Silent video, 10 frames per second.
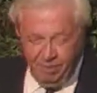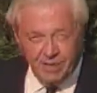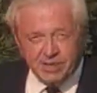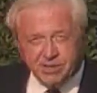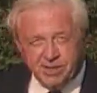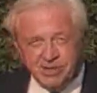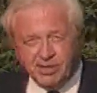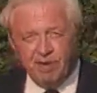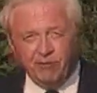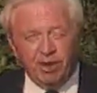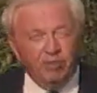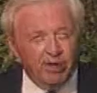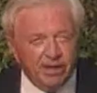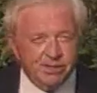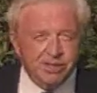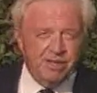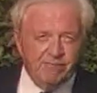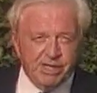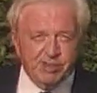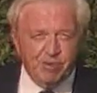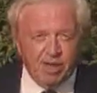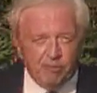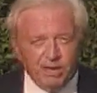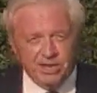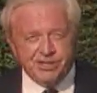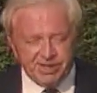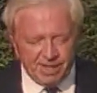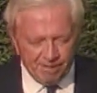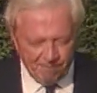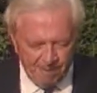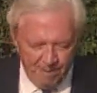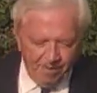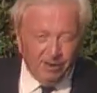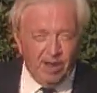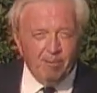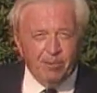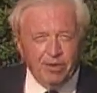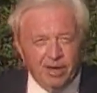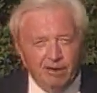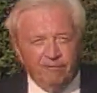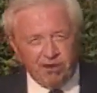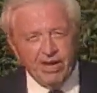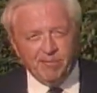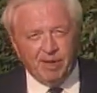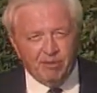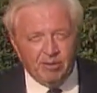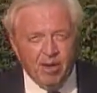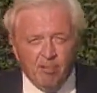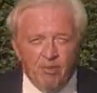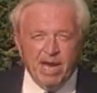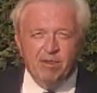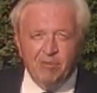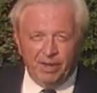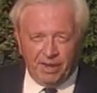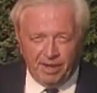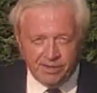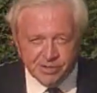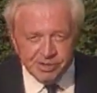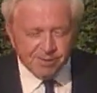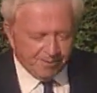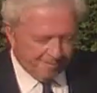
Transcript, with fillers: This discovery, plus his investment in real estate, lumber and flypaper made millions.